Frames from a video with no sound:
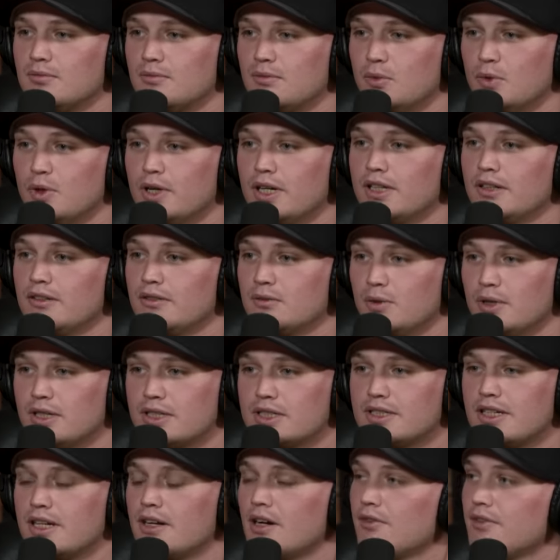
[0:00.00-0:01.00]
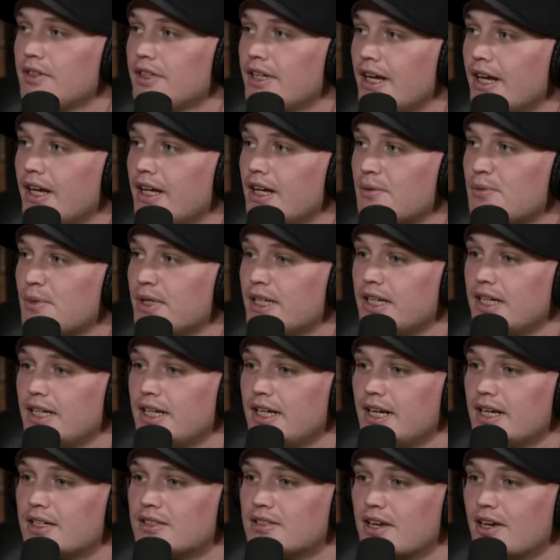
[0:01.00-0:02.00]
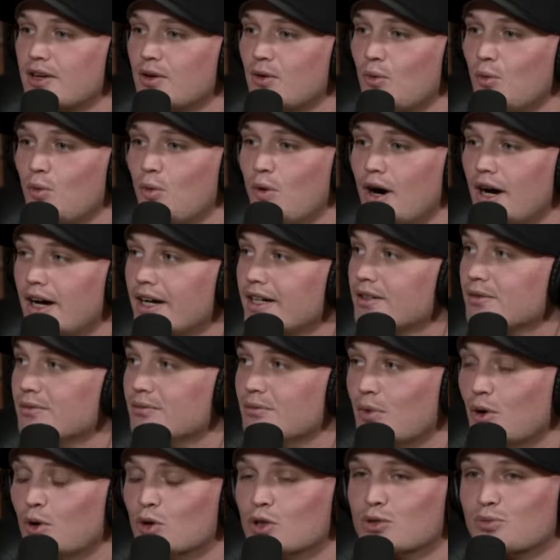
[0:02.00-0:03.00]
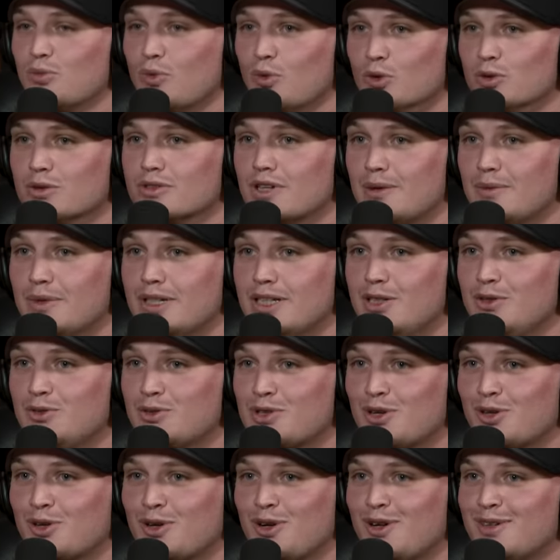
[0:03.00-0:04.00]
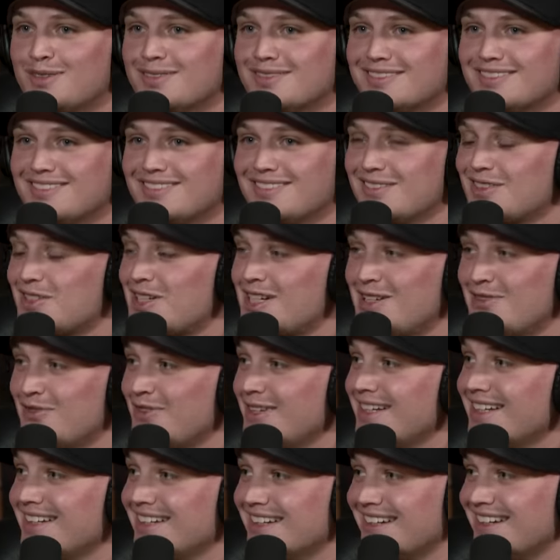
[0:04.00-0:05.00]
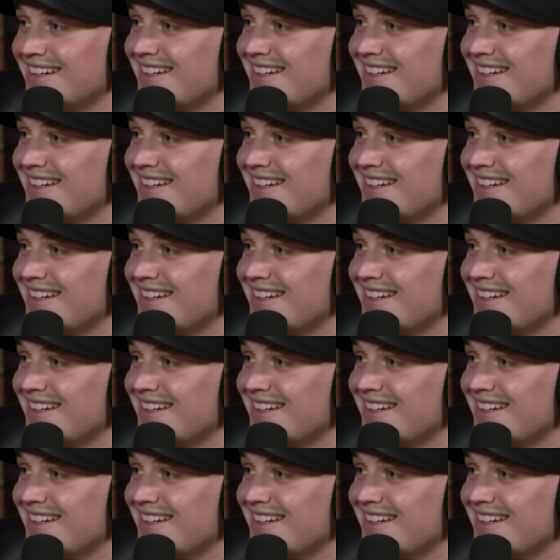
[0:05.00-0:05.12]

Rick's there every day. I mean, he has a wide motorsports. I mean, you turn on TV.